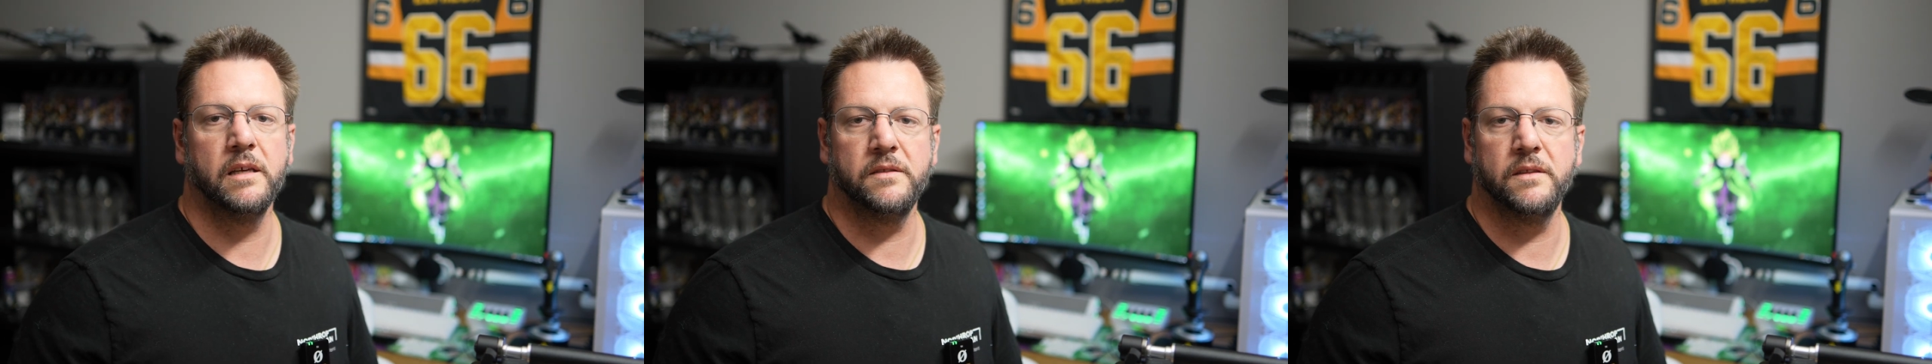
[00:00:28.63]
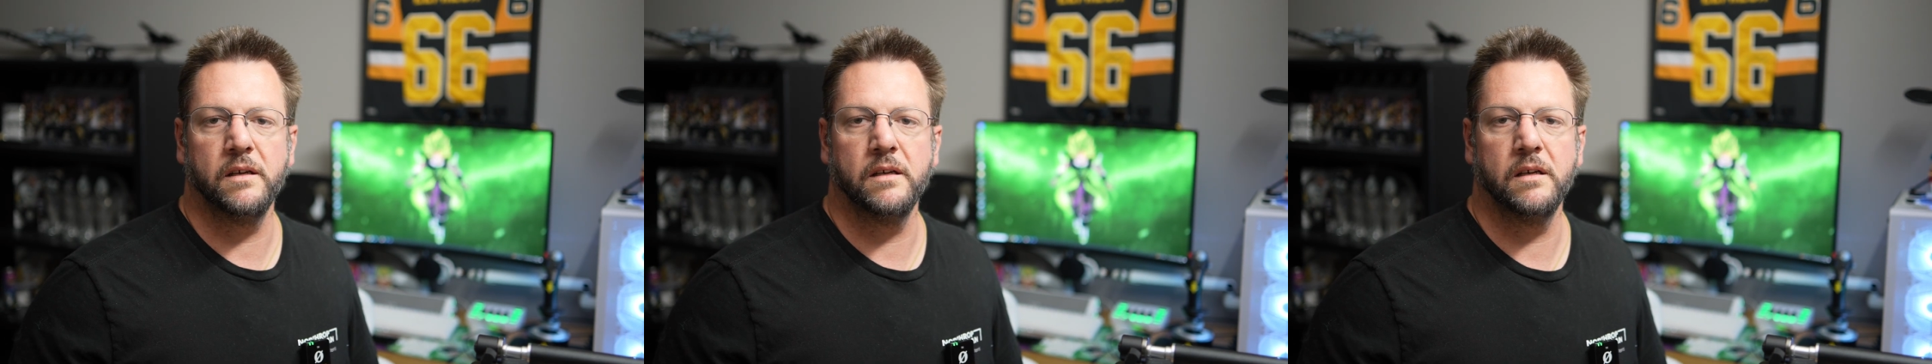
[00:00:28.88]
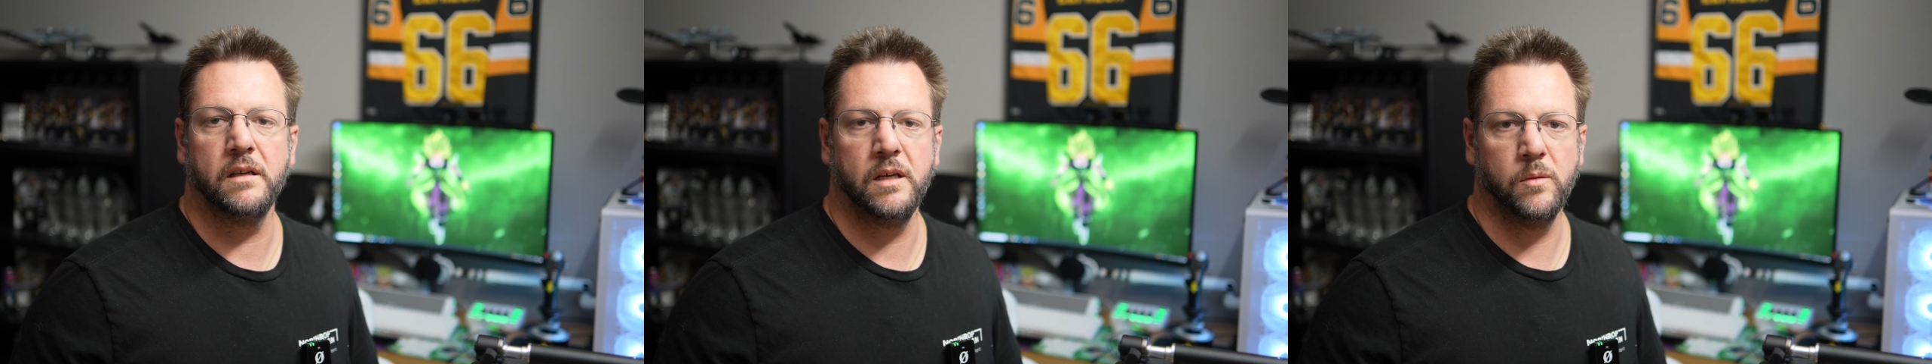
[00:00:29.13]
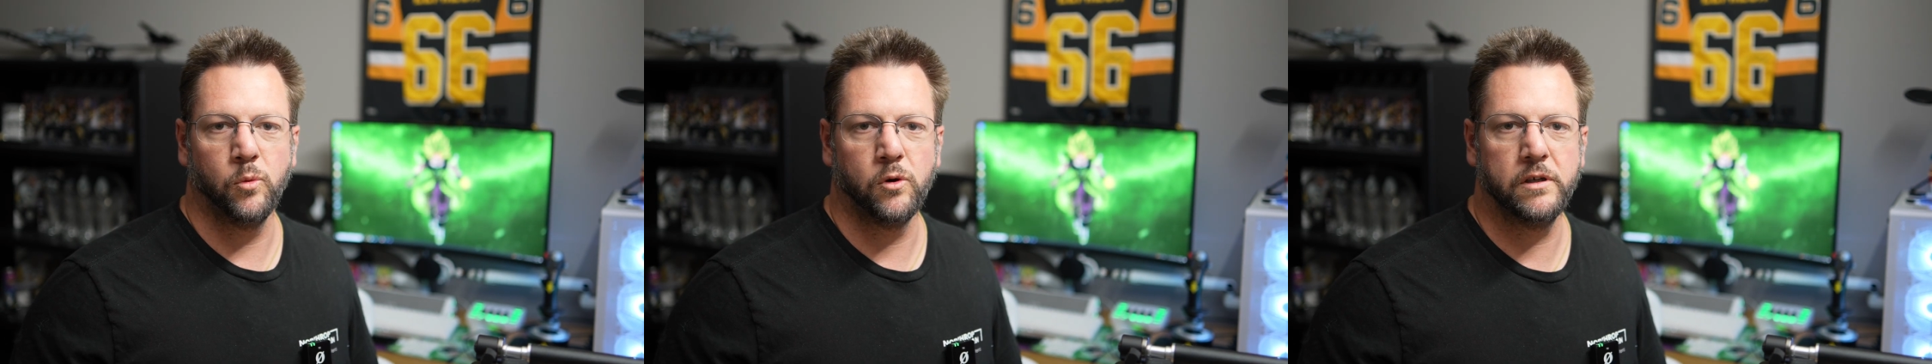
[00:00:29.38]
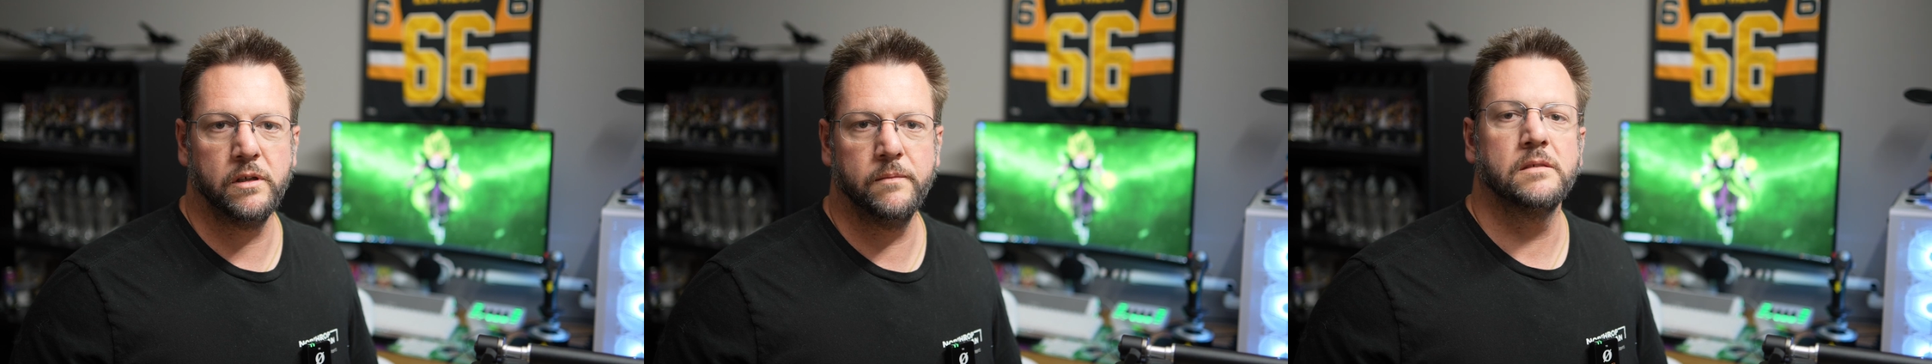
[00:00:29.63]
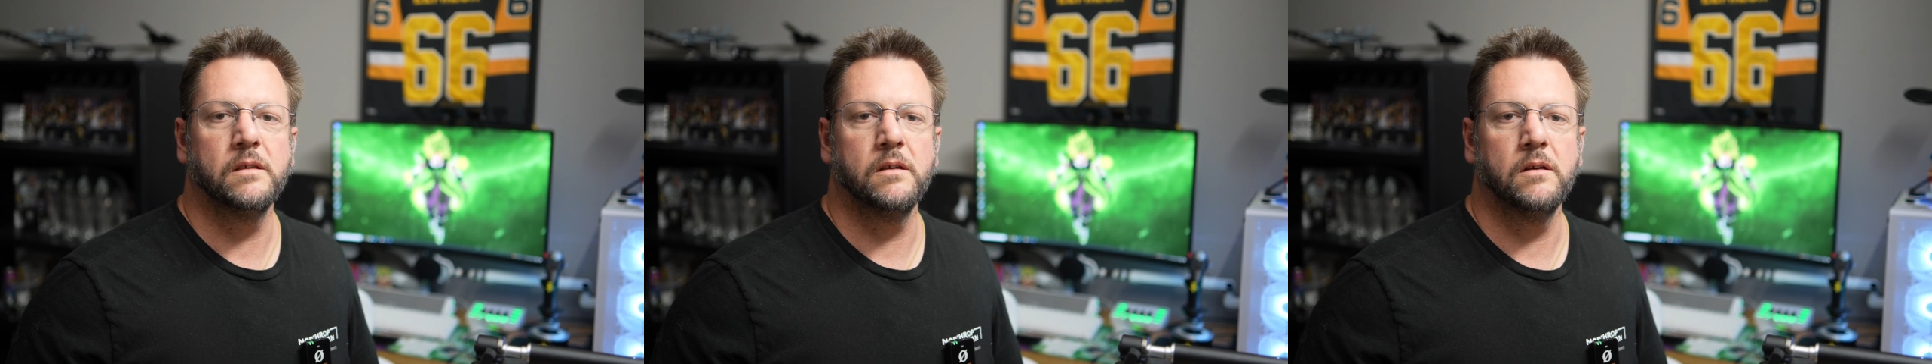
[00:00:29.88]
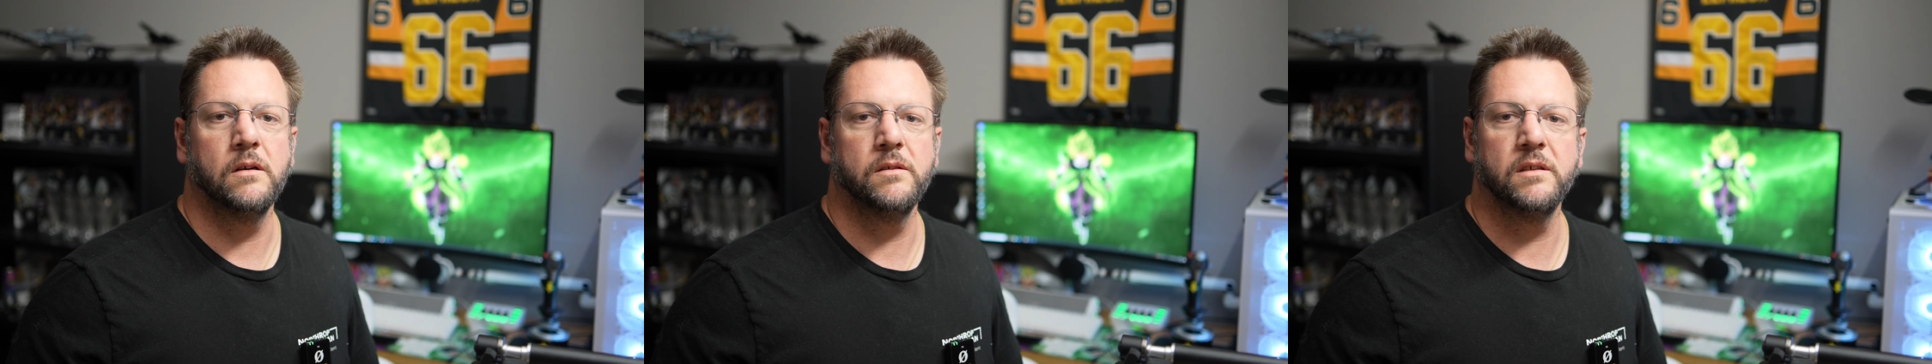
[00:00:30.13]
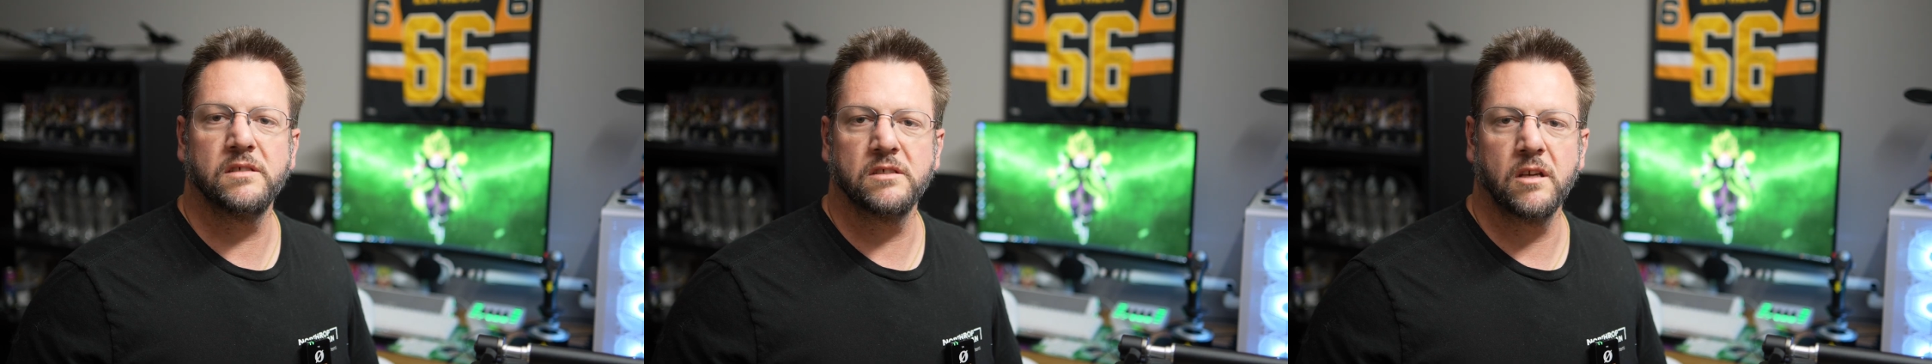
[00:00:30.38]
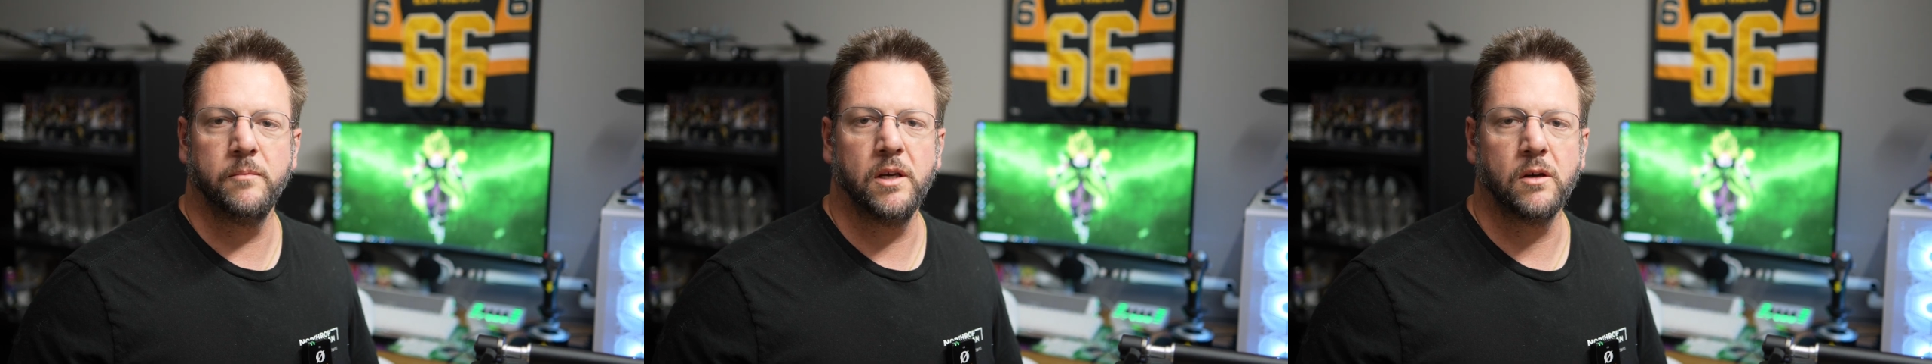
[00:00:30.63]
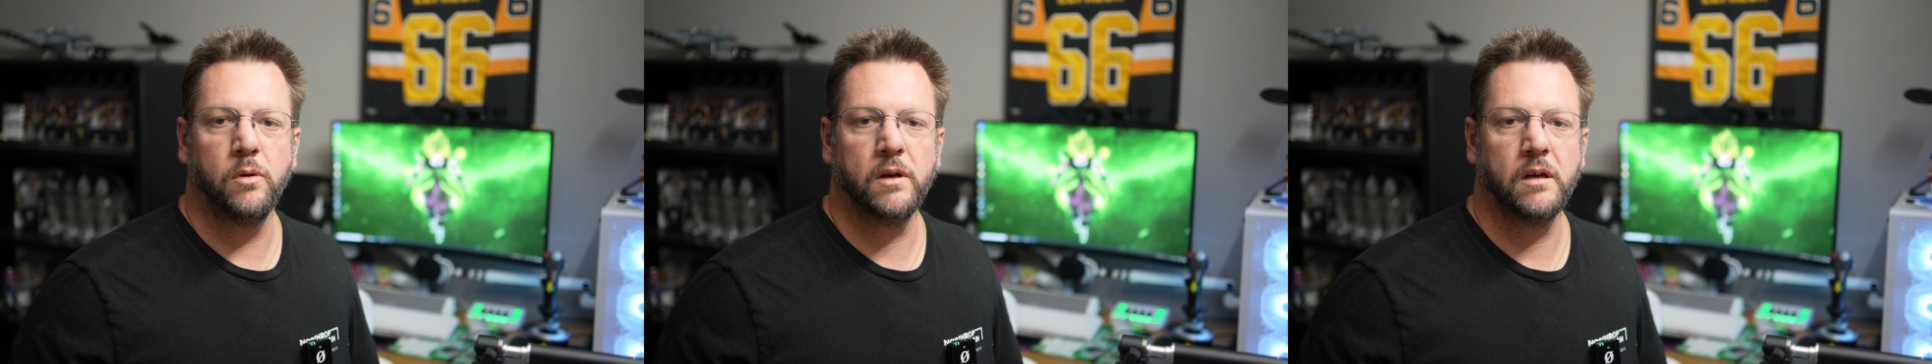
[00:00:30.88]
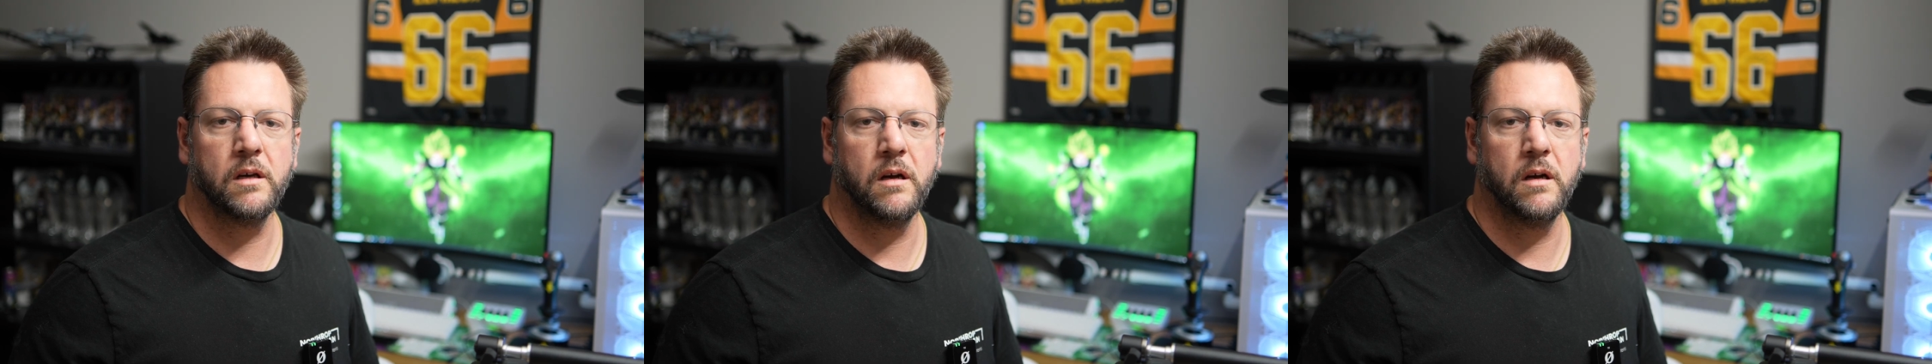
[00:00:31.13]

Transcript: get the M1. So this is going to be a quick